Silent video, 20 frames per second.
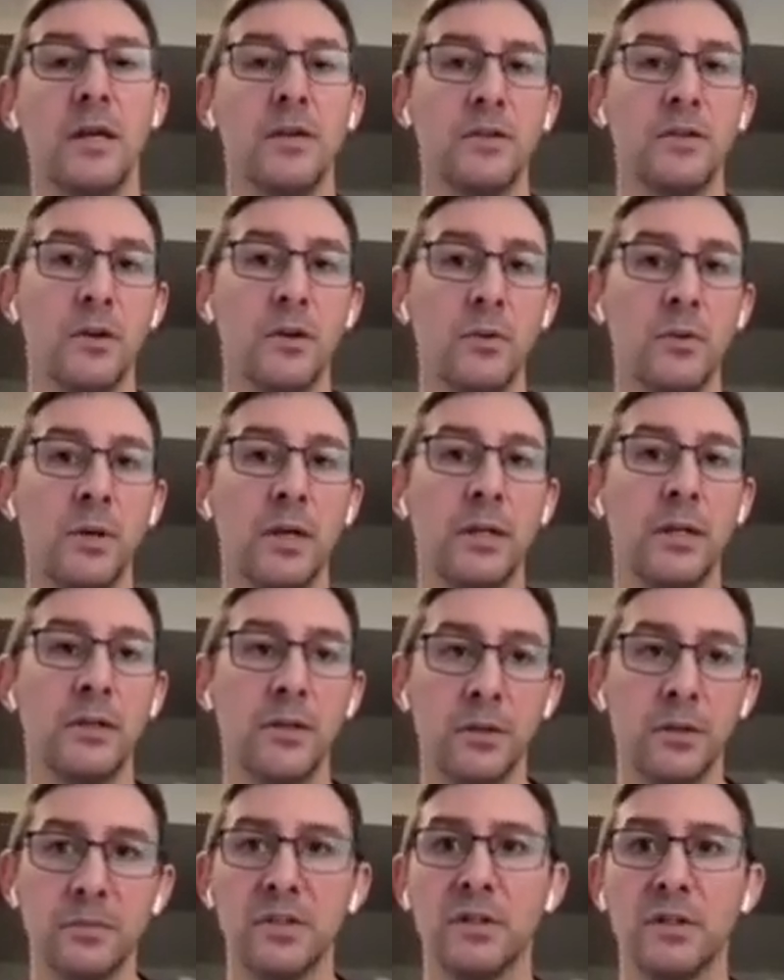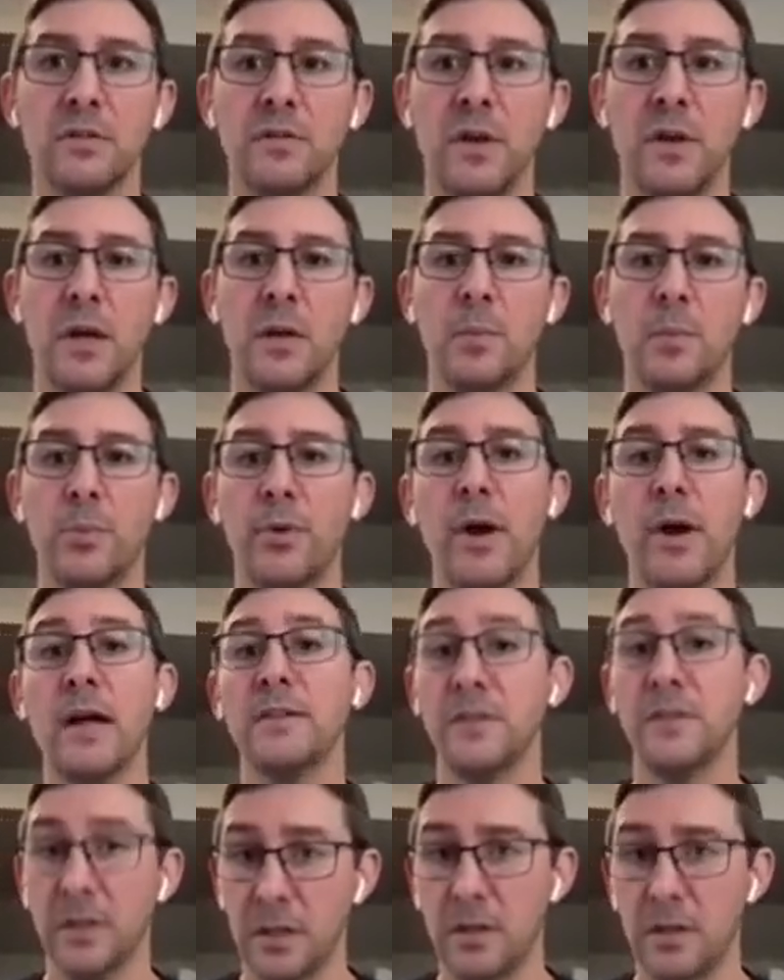So in terms of
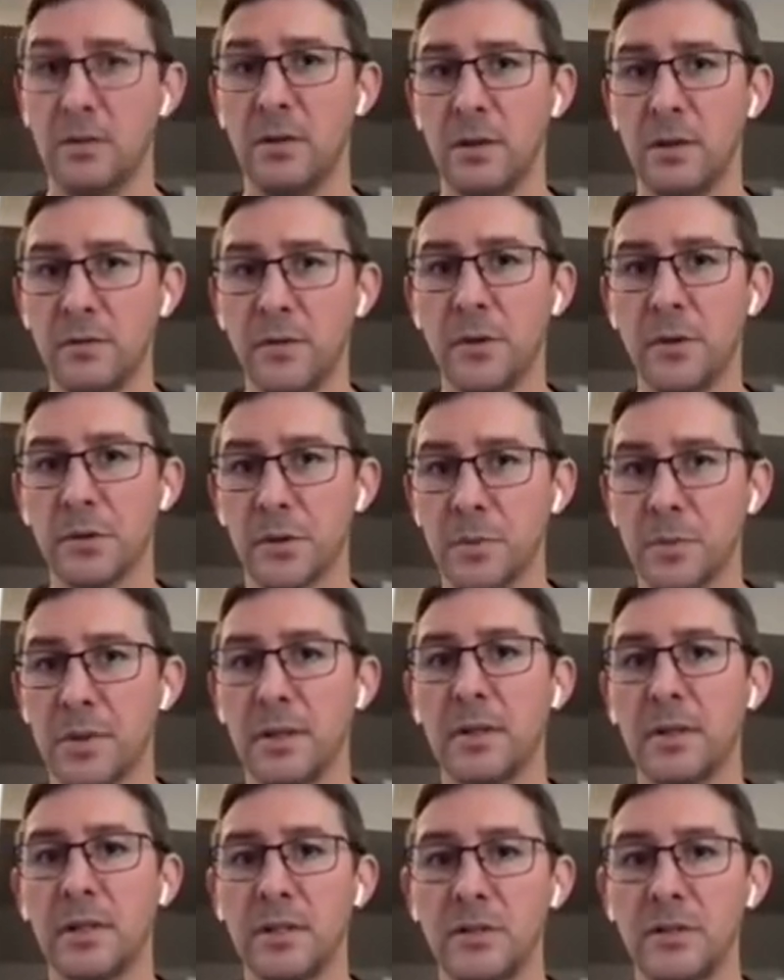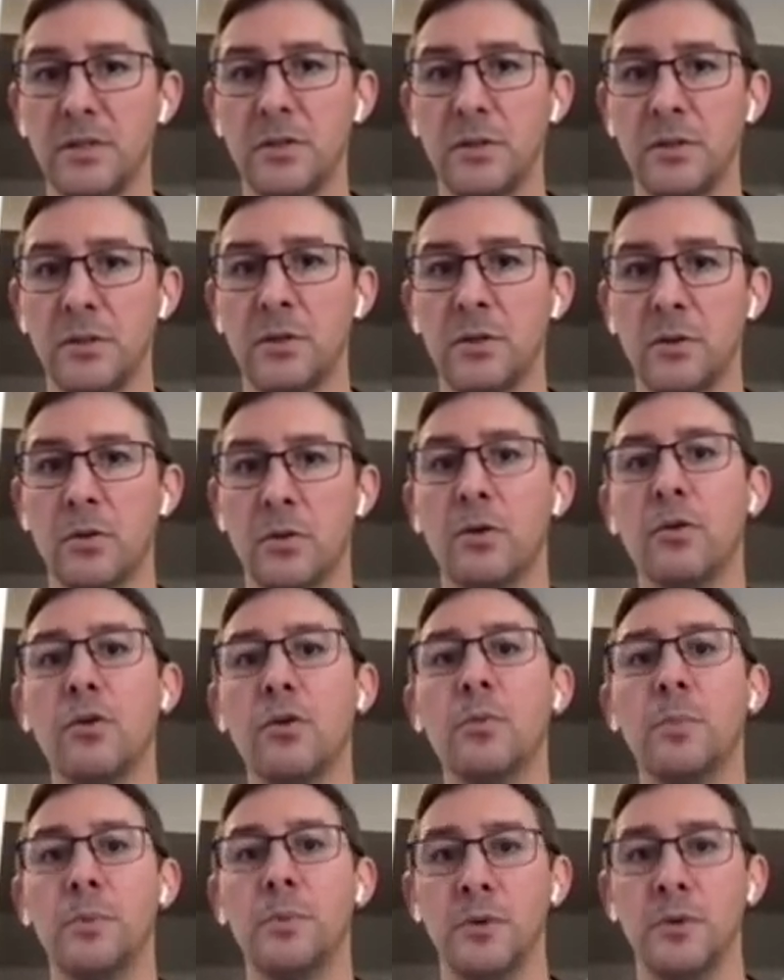prosecuting vulnerabilities, your
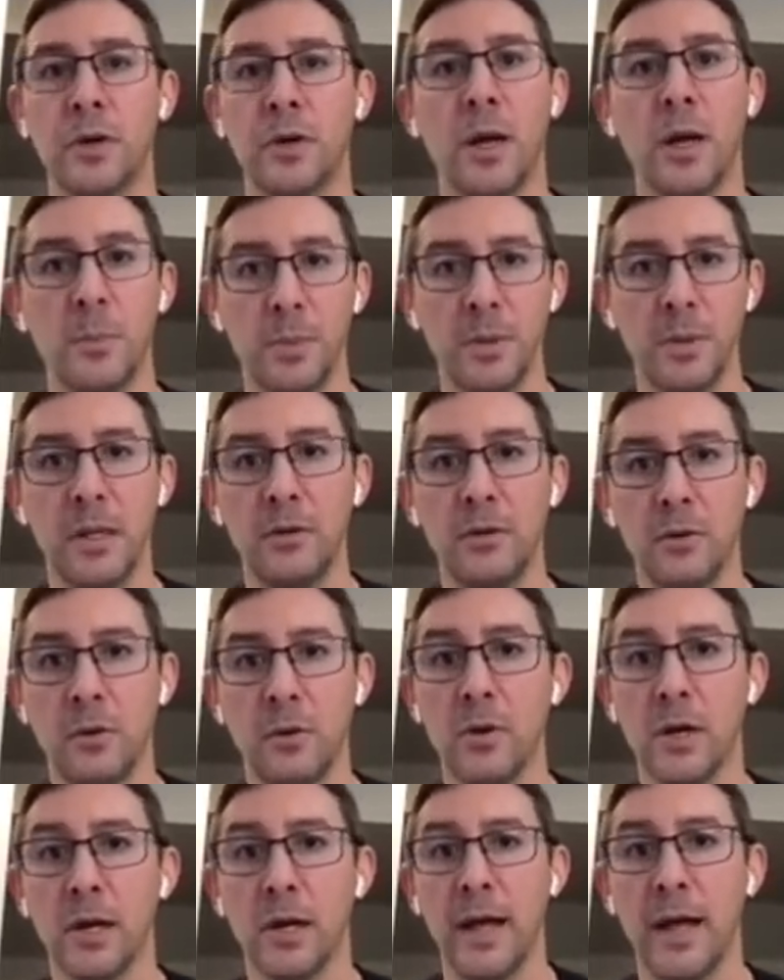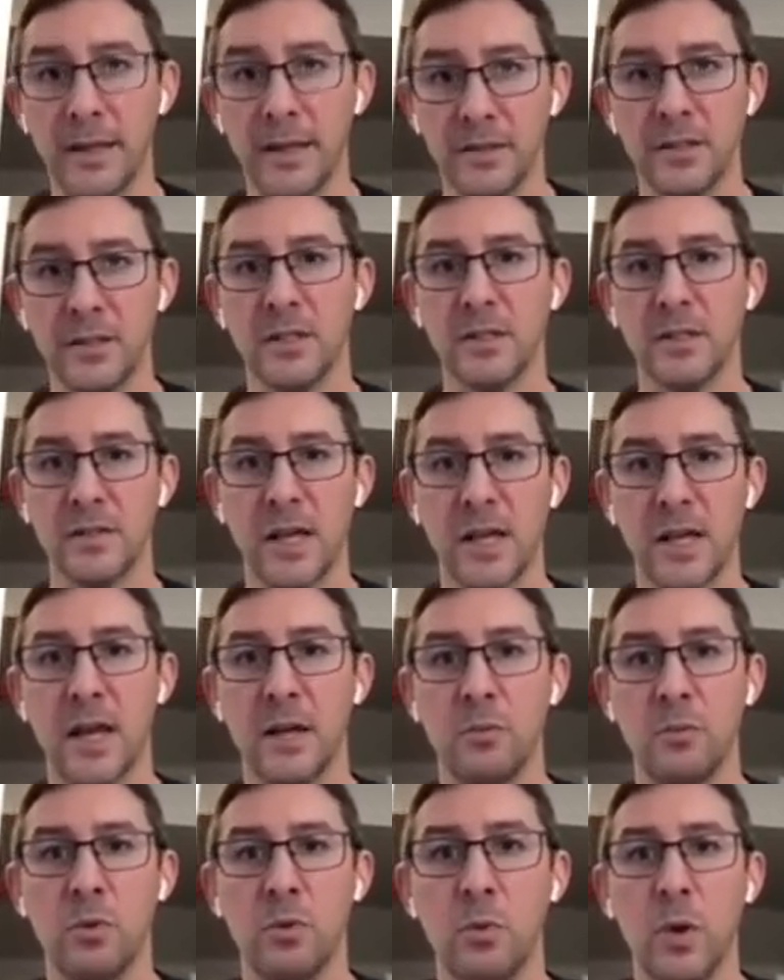group, your company, your org has to
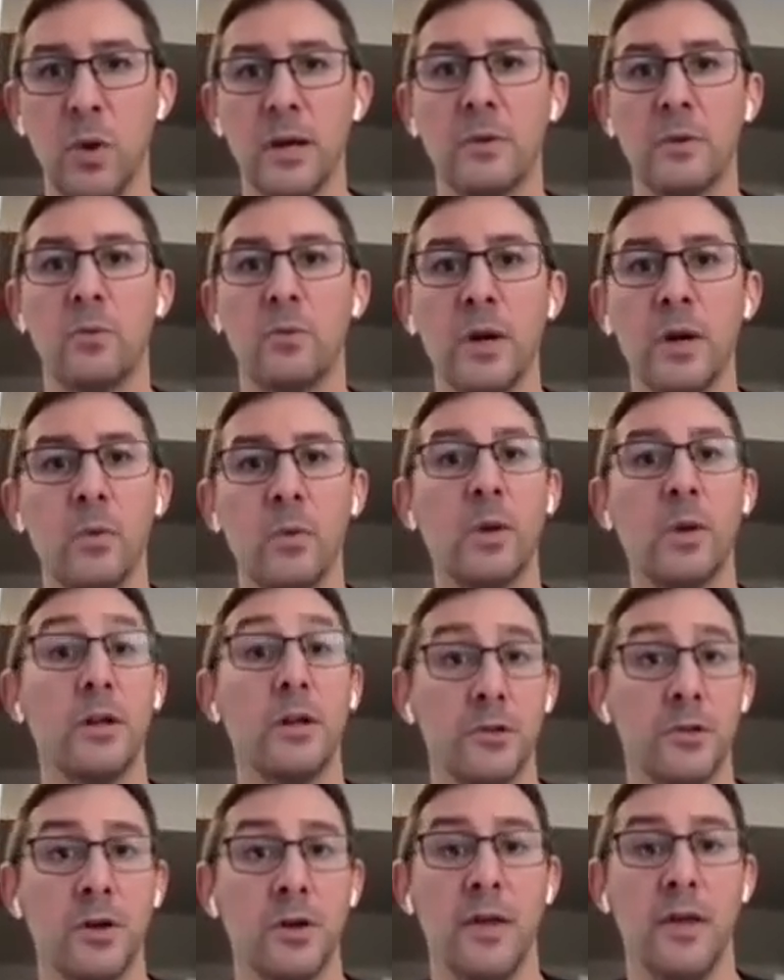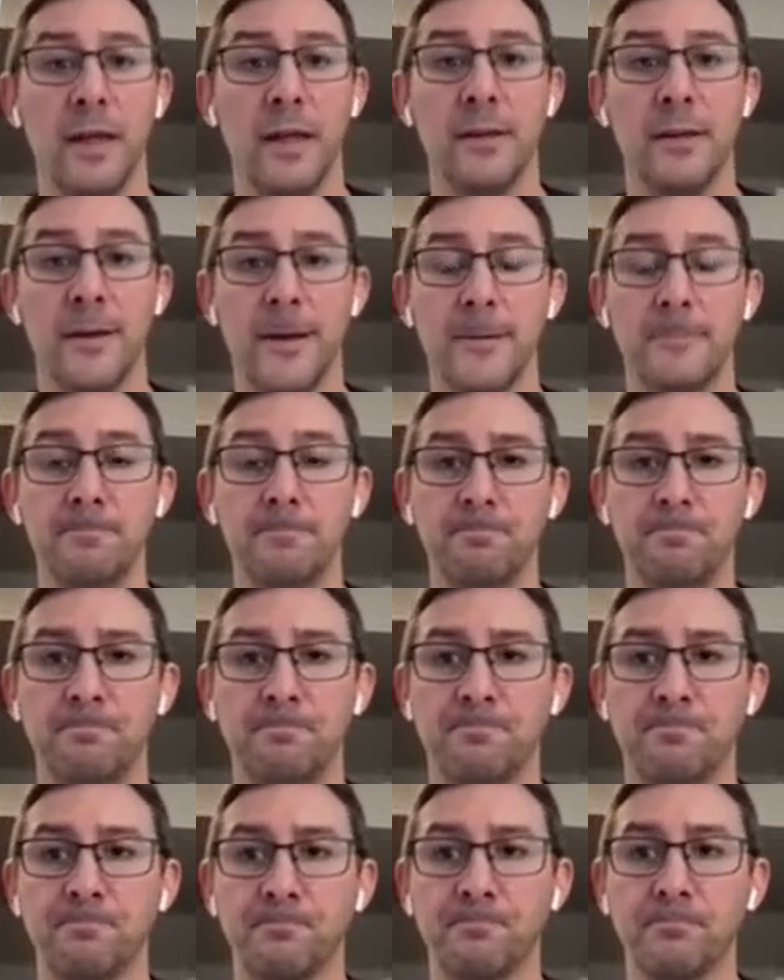decide, well, where are we going to draw that
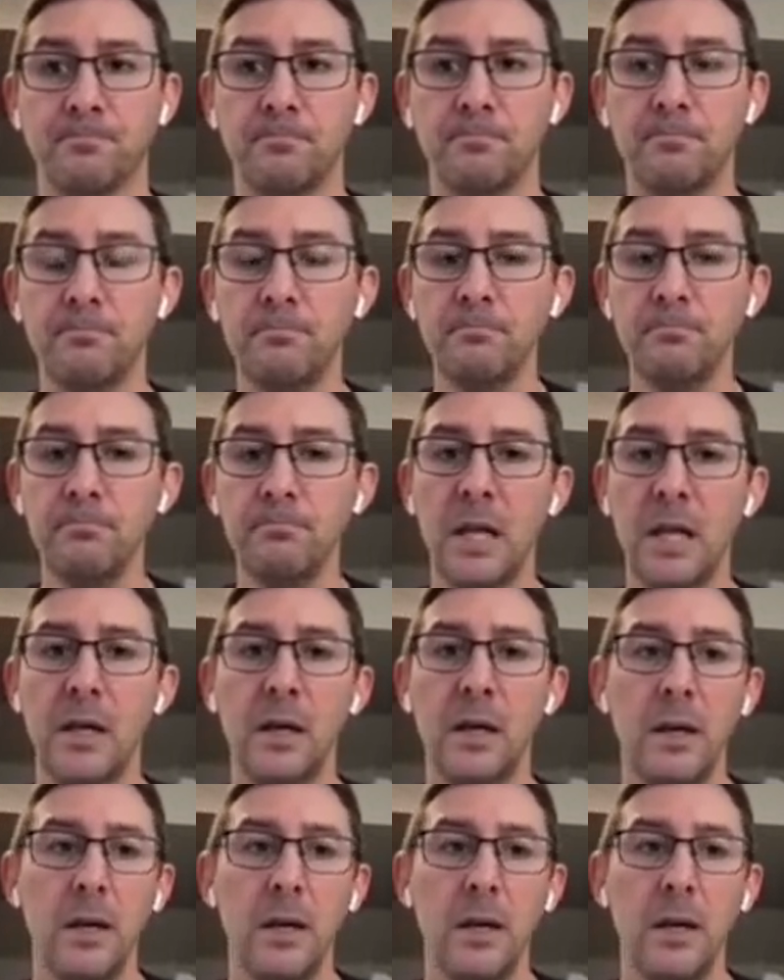line?